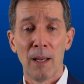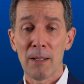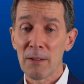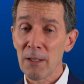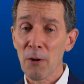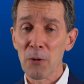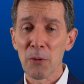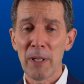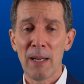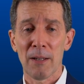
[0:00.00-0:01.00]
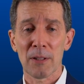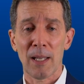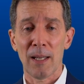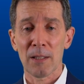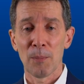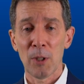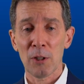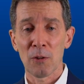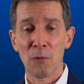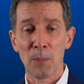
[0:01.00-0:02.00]
and zero greenhouse gas
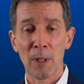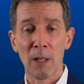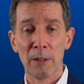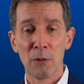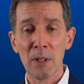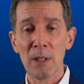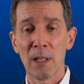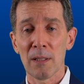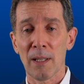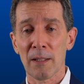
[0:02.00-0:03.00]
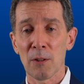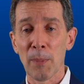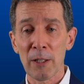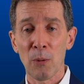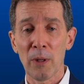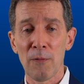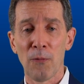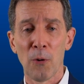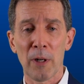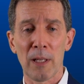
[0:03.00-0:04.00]
emissions from the electricity sector by
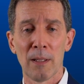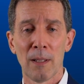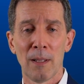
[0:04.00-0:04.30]
2040.